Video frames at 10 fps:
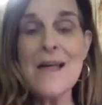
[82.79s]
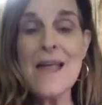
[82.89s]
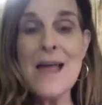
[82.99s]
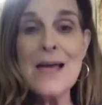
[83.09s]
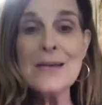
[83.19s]

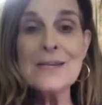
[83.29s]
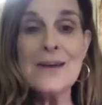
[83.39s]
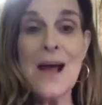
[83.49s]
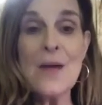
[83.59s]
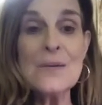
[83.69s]
And
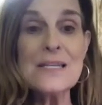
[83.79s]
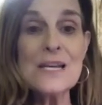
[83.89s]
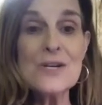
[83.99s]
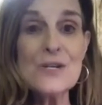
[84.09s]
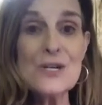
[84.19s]
I was
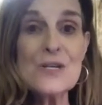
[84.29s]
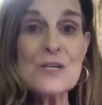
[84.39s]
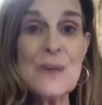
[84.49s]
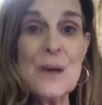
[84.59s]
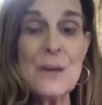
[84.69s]

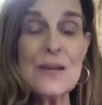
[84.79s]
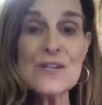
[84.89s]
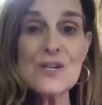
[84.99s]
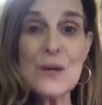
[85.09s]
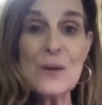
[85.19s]
introduced by one of the
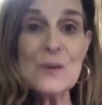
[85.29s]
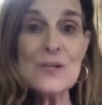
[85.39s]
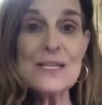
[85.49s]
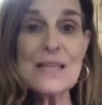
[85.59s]
Joy Coaches